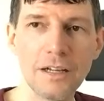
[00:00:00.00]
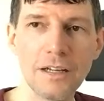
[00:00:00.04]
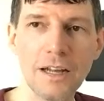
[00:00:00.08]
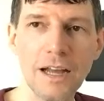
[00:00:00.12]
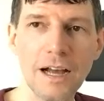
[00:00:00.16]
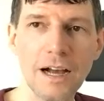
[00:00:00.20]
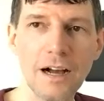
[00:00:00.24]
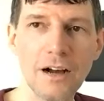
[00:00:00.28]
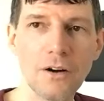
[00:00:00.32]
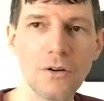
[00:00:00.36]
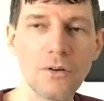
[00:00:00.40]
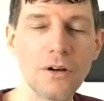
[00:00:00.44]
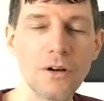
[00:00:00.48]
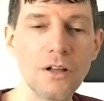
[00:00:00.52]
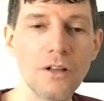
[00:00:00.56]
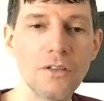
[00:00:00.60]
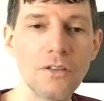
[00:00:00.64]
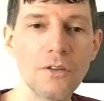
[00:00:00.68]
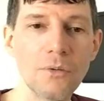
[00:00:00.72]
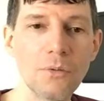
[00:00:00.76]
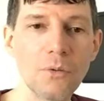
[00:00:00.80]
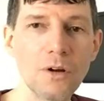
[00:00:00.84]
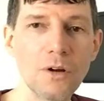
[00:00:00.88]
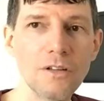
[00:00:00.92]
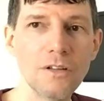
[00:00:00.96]
Now,
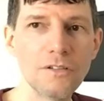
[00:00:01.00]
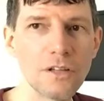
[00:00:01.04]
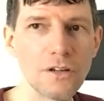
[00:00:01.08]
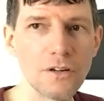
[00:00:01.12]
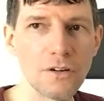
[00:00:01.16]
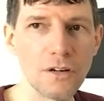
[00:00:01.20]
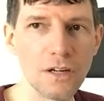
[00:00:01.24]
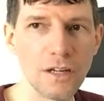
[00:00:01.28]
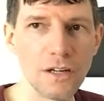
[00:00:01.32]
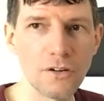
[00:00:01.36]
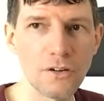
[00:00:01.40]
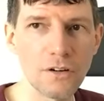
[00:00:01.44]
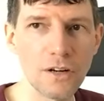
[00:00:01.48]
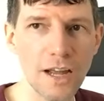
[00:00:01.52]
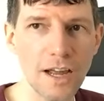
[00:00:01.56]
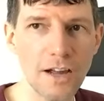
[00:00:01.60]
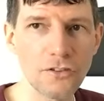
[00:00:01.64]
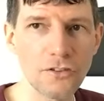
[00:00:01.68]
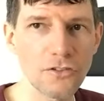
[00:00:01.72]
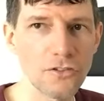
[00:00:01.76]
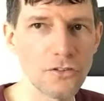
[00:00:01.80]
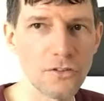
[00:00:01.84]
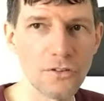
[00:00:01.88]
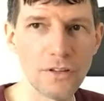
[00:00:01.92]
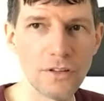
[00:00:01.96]
the ones that are
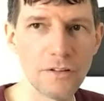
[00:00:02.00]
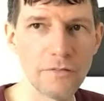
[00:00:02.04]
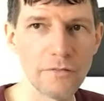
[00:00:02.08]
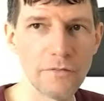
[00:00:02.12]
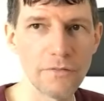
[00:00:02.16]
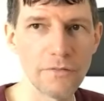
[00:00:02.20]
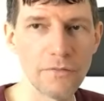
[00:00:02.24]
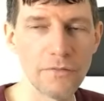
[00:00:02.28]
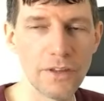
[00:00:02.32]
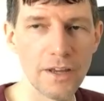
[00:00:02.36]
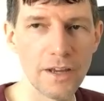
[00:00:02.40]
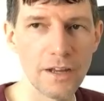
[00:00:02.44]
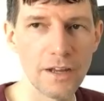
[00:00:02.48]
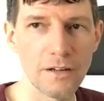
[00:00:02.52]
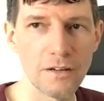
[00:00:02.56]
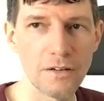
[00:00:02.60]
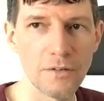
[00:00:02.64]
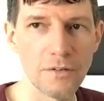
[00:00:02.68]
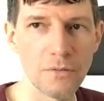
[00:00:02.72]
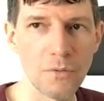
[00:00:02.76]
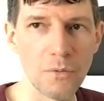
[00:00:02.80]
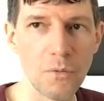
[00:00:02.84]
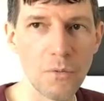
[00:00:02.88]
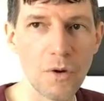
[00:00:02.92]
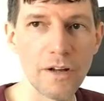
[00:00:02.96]
international that, that
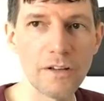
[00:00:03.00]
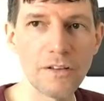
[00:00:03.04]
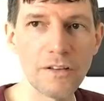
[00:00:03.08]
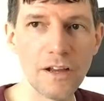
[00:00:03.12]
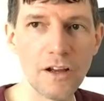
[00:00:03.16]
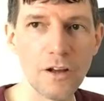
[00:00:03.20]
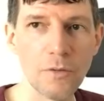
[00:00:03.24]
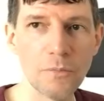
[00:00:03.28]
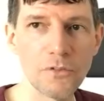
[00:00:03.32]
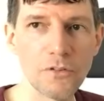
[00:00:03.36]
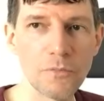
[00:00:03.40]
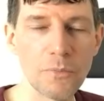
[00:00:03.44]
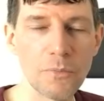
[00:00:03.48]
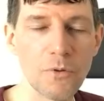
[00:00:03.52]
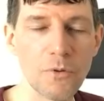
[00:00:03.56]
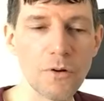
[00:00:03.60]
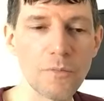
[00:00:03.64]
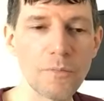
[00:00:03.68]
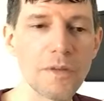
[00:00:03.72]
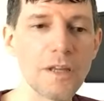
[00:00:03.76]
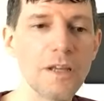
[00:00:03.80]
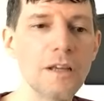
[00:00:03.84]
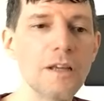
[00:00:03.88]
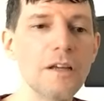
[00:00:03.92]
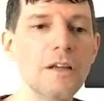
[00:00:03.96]
want to help
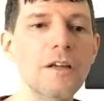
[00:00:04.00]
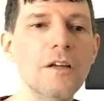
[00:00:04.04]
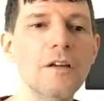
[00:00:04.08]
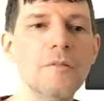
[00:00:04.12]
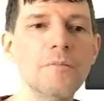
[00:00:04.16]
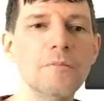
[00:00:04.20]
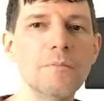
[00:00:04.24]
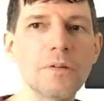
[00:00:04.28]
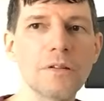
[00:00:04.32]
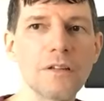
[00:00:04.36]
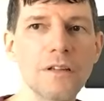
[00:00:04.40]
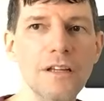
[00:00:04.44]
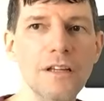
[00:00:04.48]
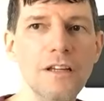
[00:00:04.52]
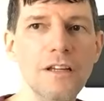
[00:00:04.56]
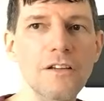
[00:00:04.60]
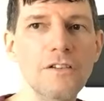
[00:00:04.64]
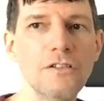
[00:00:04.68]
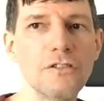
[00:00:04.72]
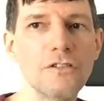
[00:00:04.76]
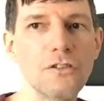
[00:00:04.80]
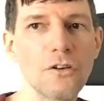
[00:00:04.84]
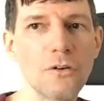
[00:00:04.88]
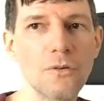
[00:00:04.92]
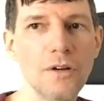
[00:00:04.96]
support me,
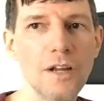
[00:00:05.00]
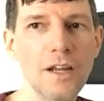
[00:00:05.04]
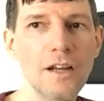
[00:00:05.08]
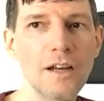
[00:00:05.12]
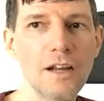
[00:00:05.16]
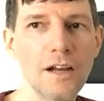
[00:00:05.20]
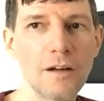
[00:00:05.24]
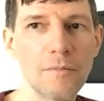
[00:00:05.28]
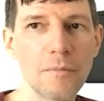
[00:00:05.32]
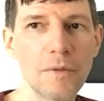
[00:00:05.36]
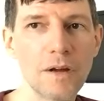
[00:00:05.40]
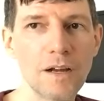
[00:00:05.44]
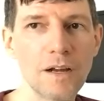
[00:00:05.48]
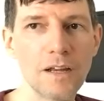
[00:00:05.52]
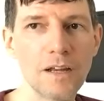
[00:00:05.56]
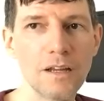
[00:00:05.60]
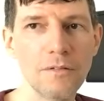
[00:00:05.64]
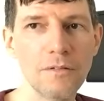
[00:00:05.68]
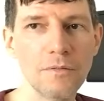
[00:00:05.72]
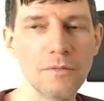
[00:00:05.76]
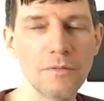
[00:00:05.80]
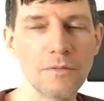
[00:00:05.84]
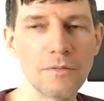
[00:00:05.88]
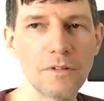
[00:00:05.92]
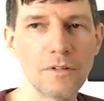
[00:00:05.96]
please donate on
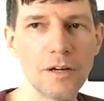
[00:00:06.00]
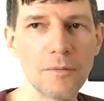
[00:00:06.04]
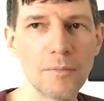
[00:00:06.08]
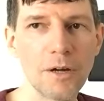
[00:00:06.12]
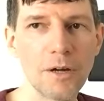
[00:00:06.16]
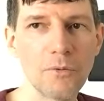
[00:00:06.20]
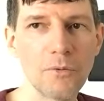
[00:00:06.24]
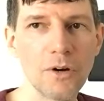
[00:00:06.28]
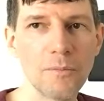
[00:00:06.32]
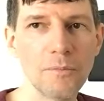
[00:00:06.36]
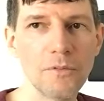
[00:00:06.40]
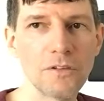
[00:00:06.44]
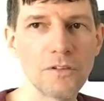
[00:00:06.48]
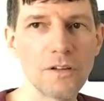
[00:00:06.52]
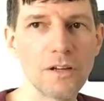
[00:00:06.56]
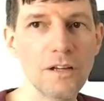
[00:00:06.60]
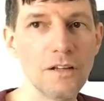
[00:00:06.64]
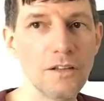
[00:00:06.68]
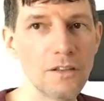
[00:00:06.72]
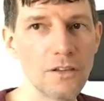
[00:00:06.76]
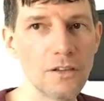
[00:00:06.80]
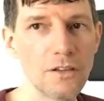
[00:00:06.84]
my on my website,